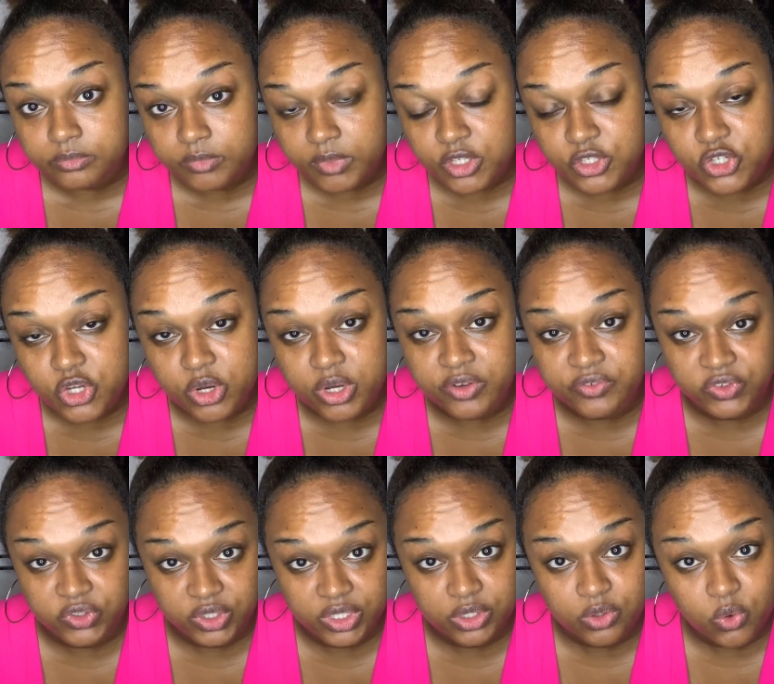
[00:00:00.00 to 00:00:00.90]
So if
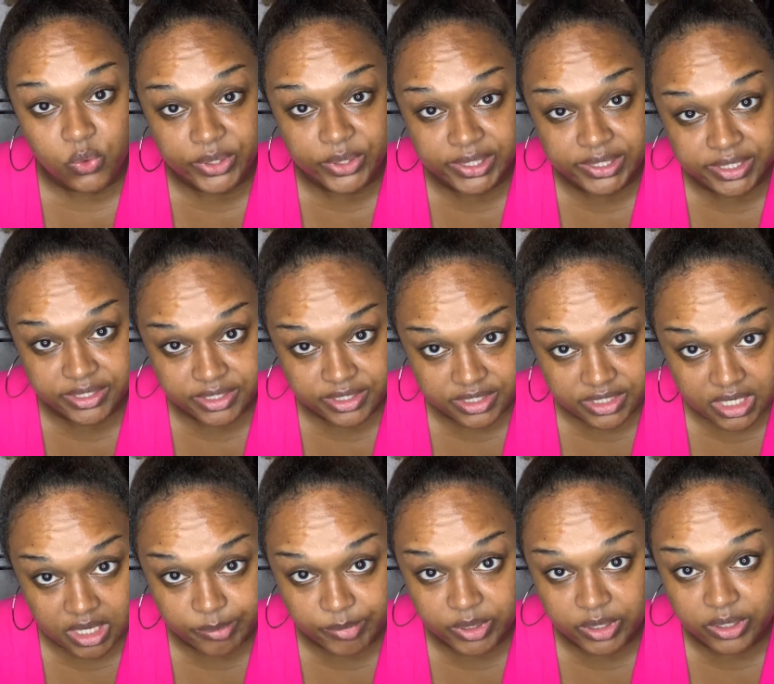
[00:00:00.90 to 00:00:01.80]
you get oily in the
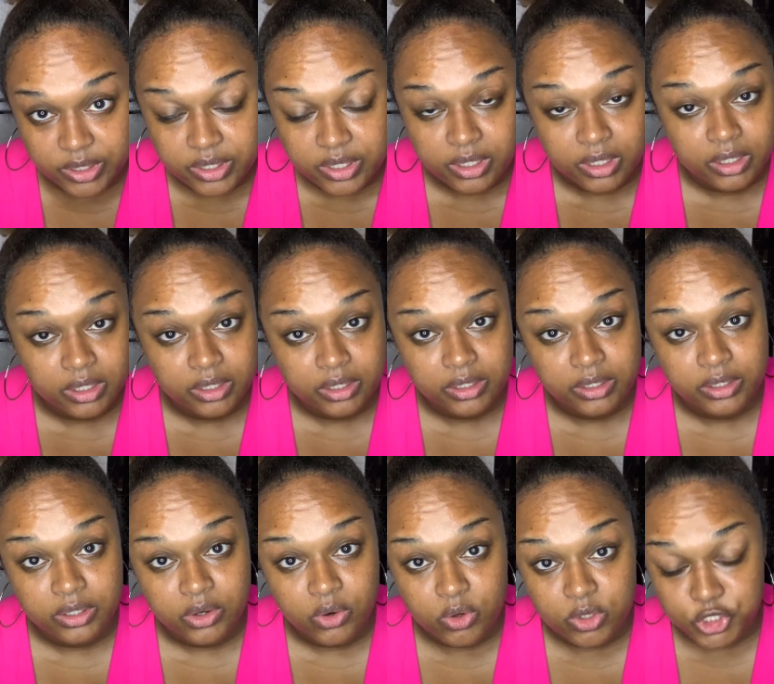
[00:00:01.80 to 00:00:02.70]
summer
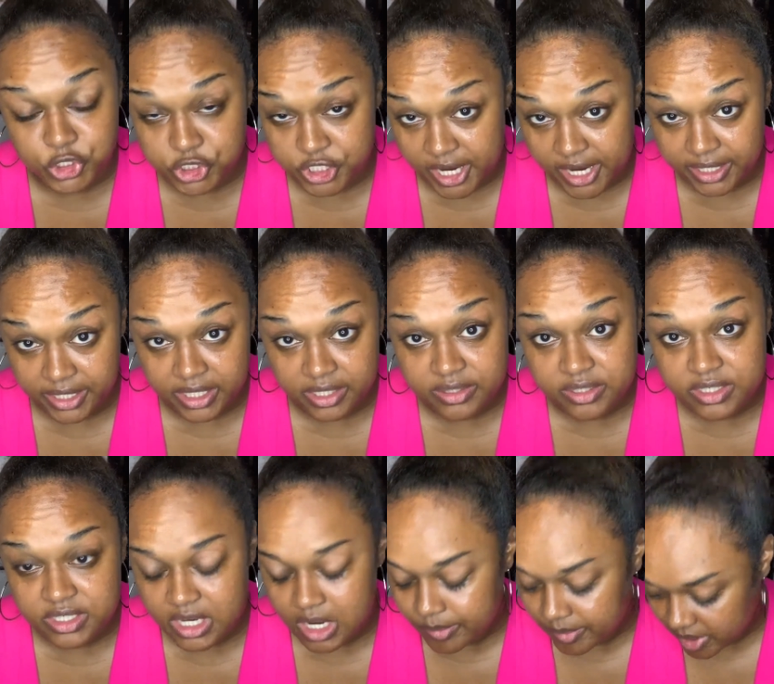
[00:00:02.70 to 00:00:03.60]
or shiny in the
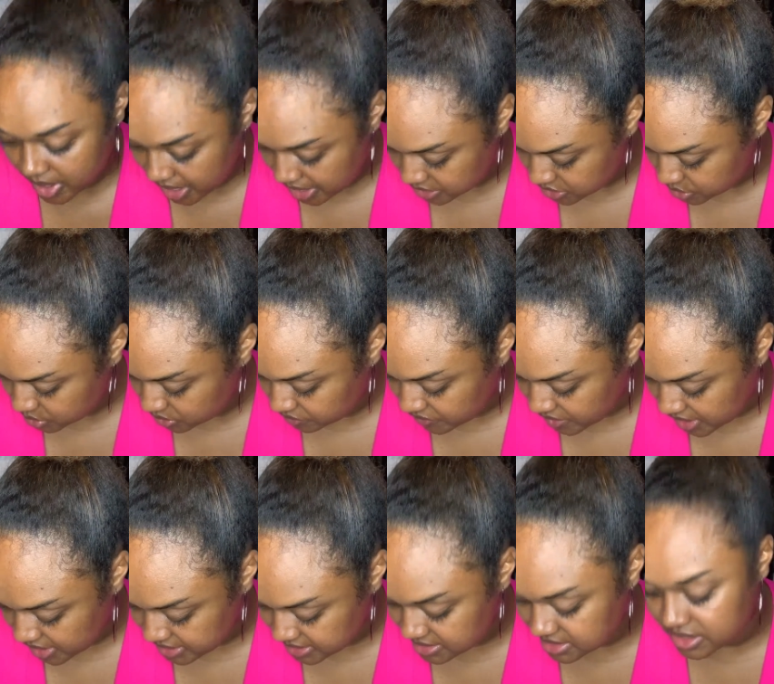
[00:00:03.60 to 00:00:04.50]
summer, I do
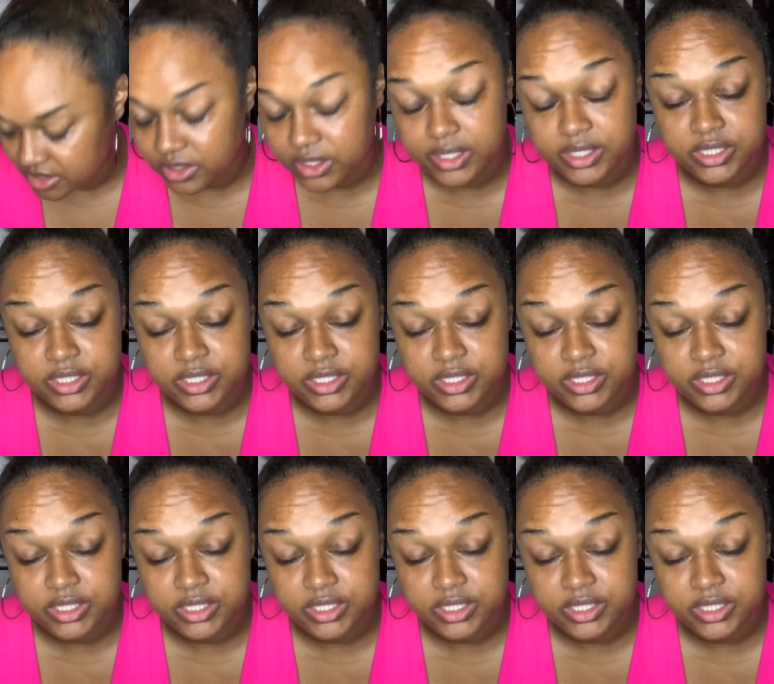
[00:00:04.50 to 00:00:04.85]
advise that in